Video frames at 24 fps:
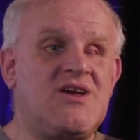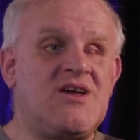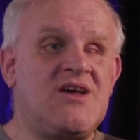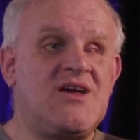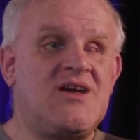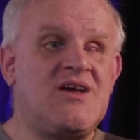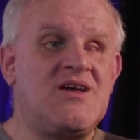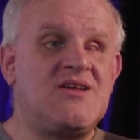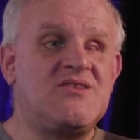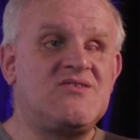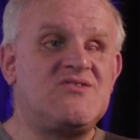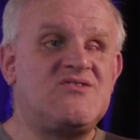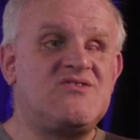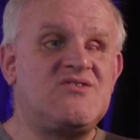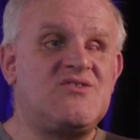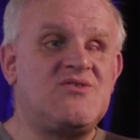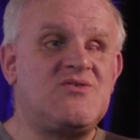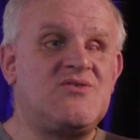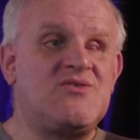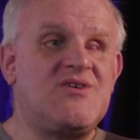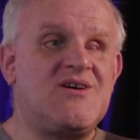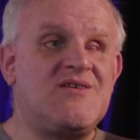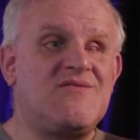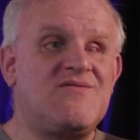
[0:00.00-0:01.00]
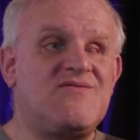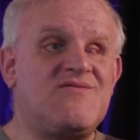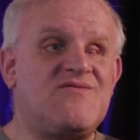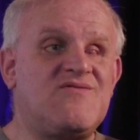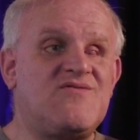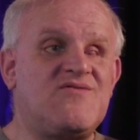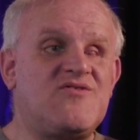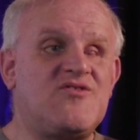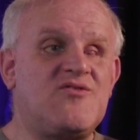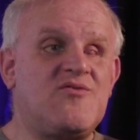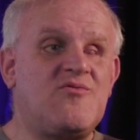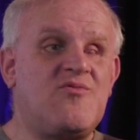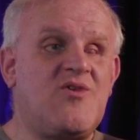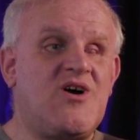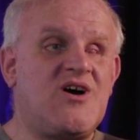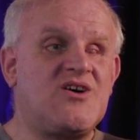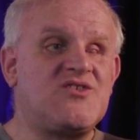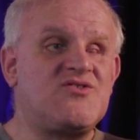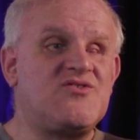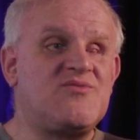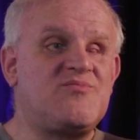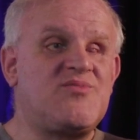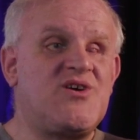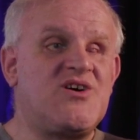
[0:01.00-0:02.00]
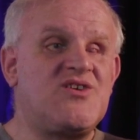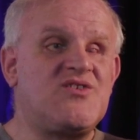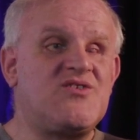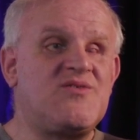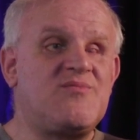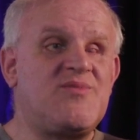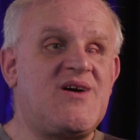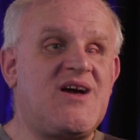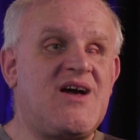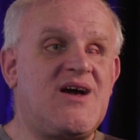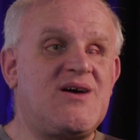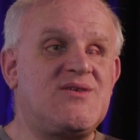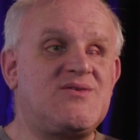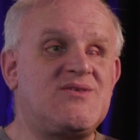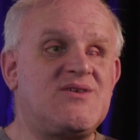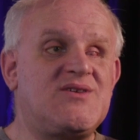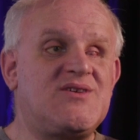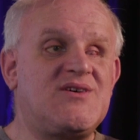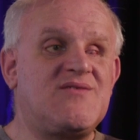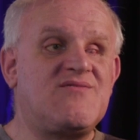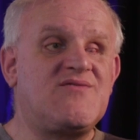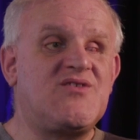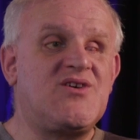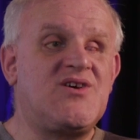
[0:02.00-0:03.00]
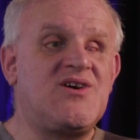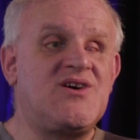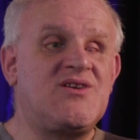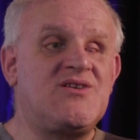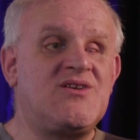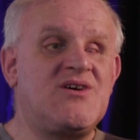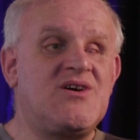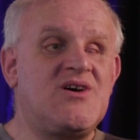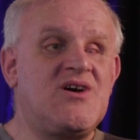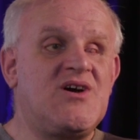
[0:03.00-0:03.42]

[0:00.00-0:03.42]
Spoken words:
and so I've walked through part of the path, and I've gone